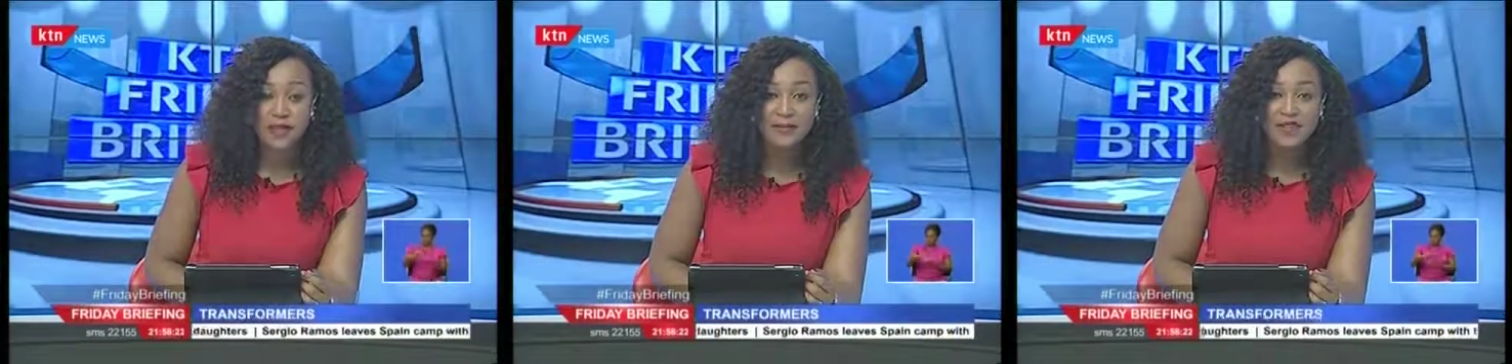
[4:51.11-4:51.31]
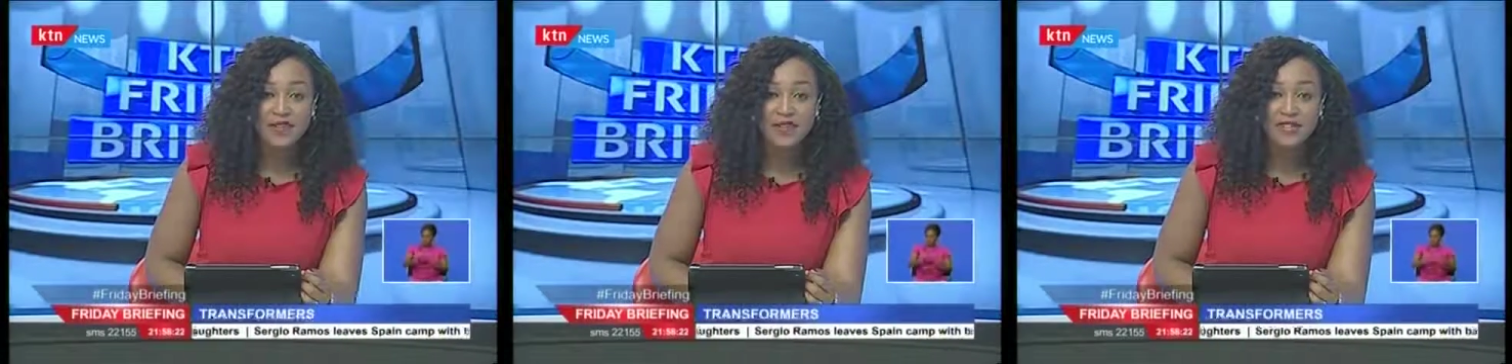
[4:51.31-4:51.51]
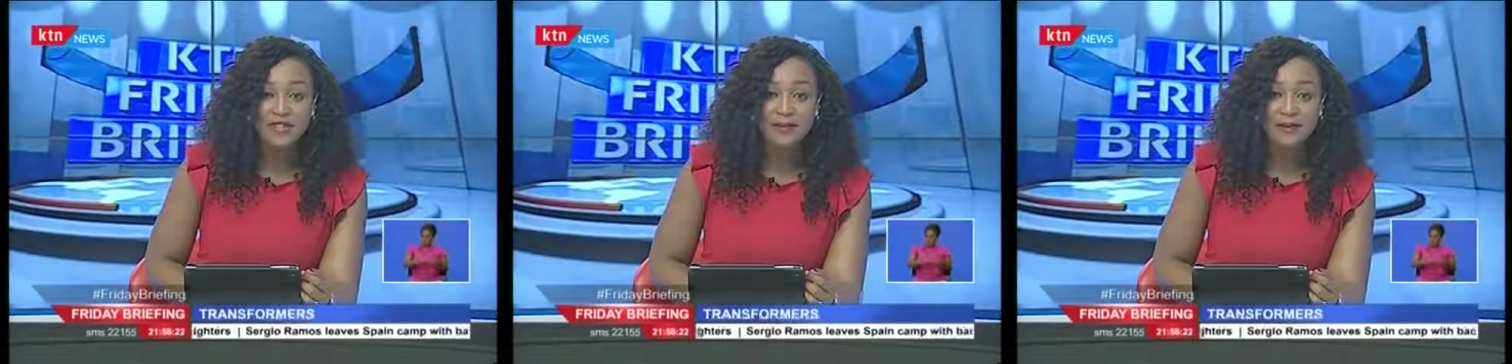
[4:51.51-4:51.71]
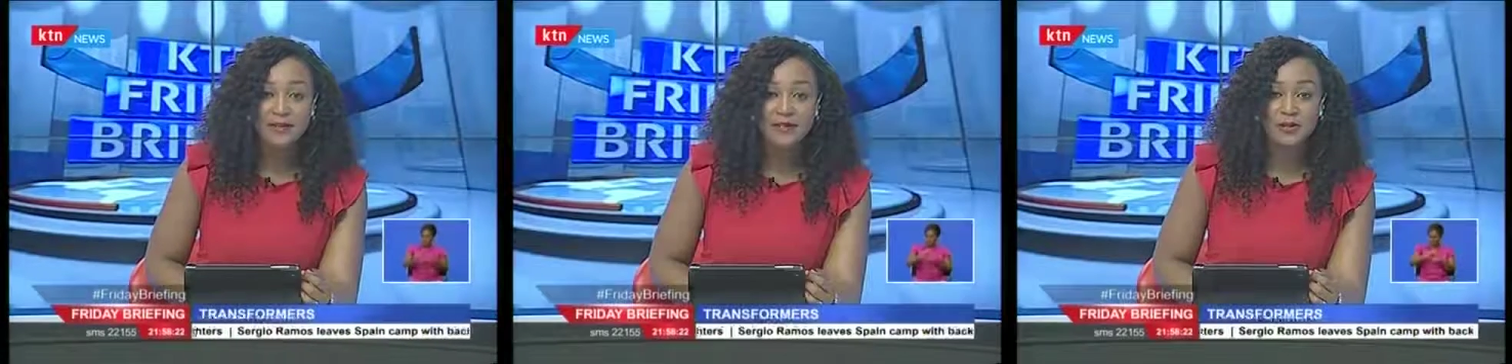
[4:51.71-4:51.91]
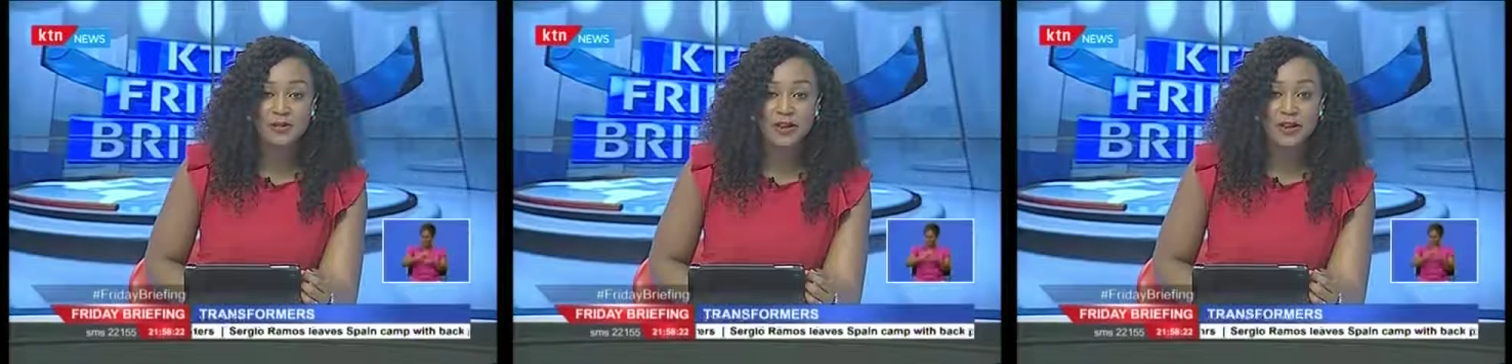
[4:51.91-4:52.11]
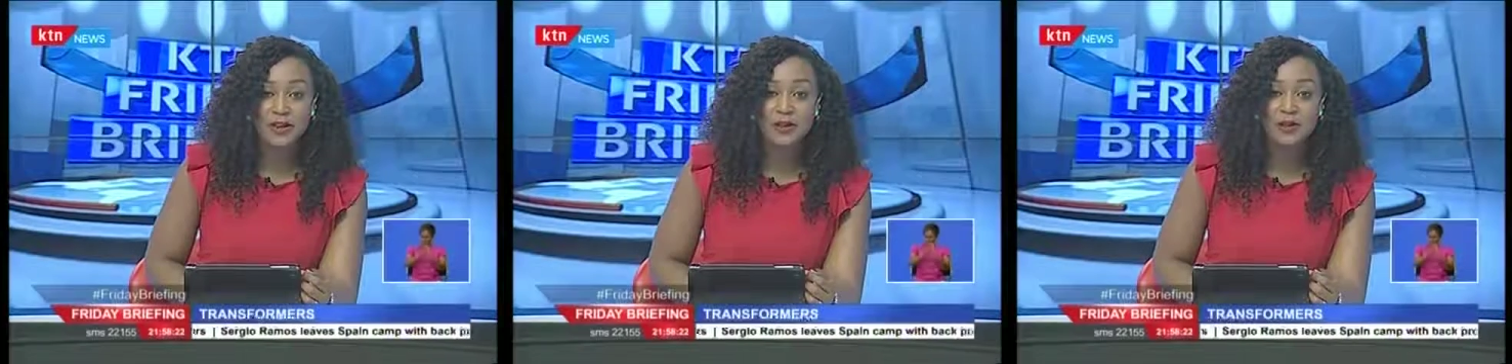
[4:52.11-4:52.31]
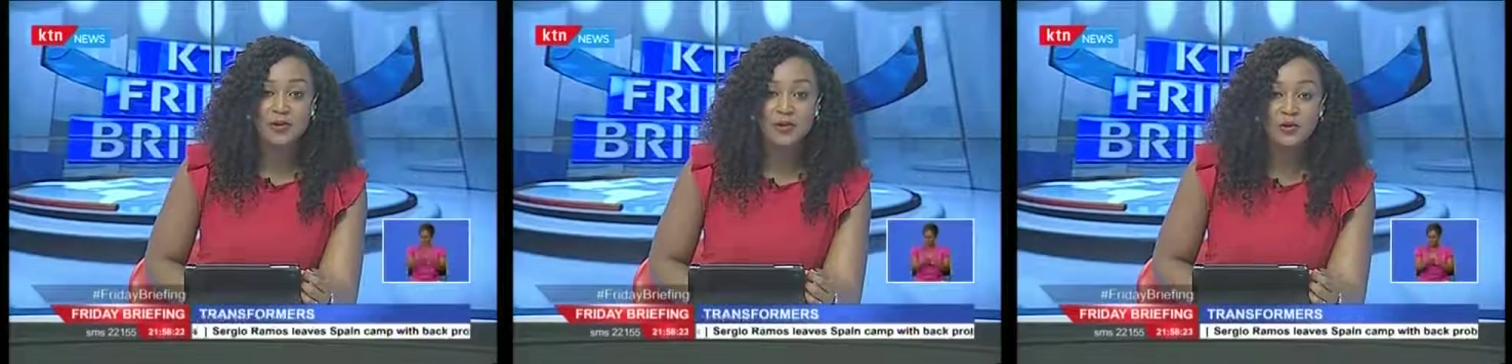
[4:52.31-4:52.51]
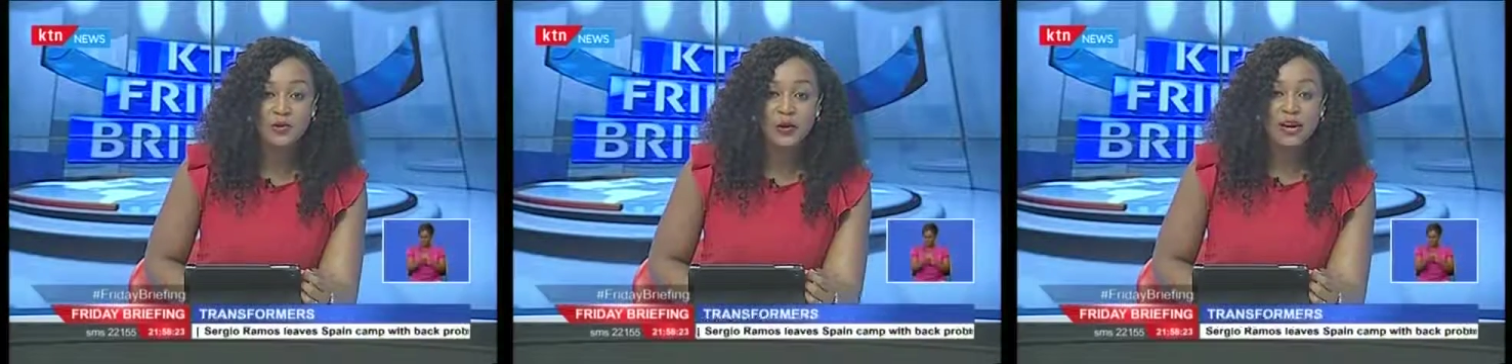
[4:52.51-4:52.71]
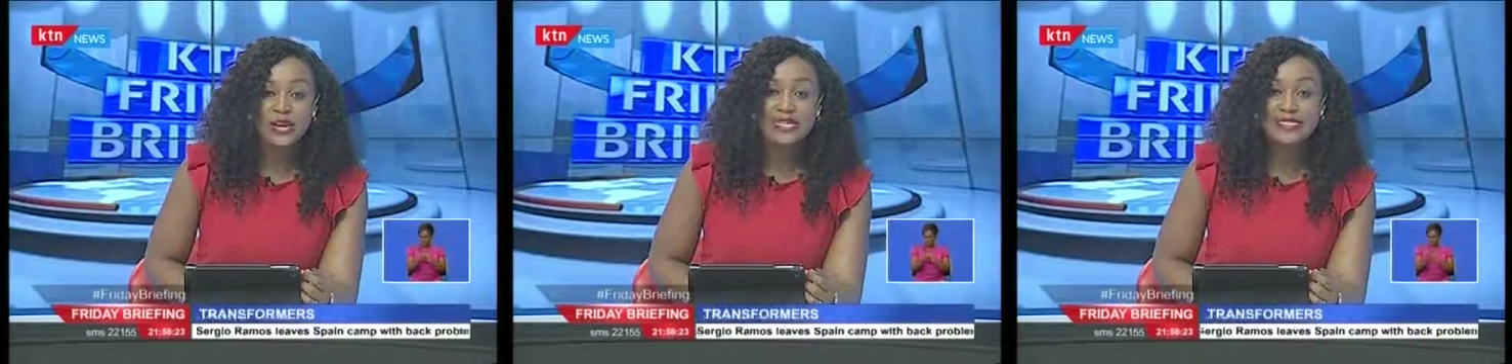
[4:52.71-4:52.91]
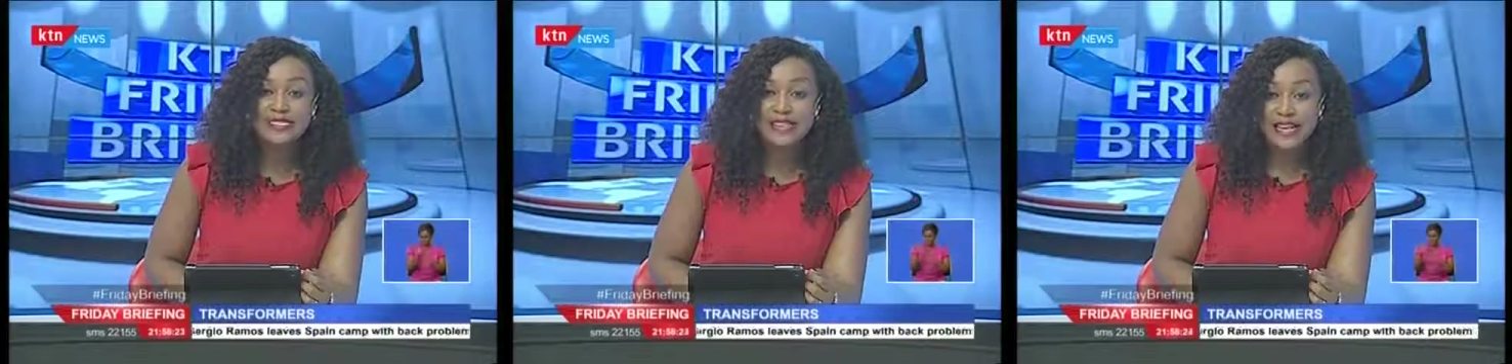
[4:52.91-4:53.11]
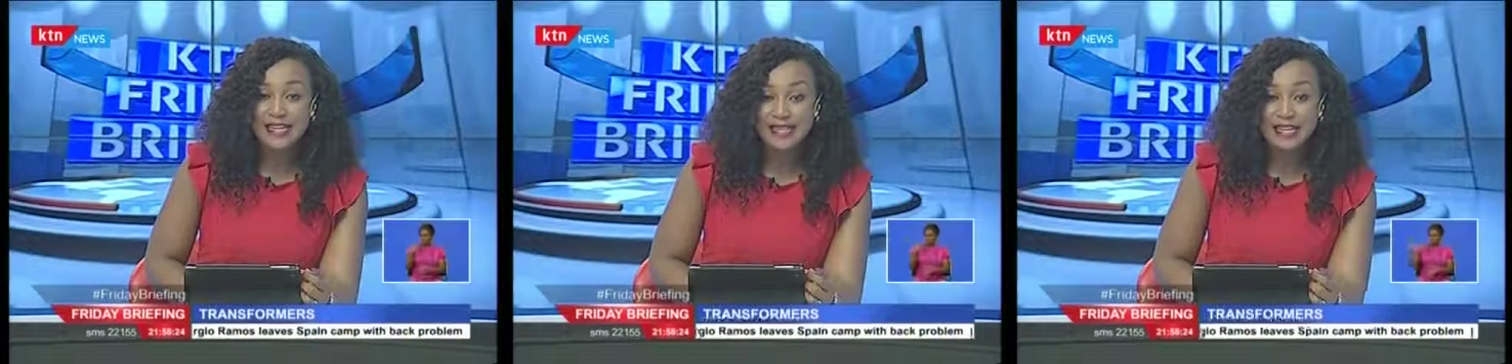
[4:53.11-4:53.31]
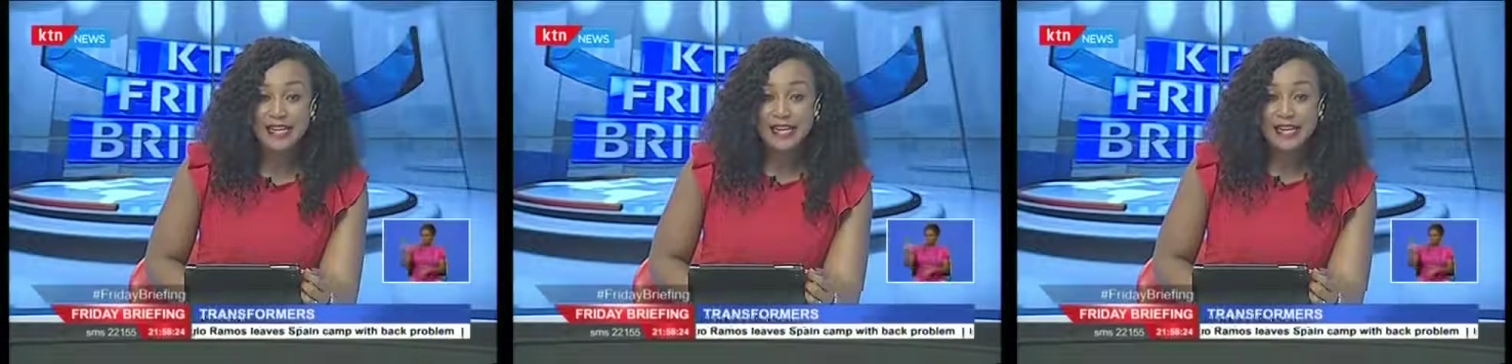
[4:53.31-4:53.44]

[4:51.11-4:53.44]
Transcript: Abiyagina spoke to Balala, who says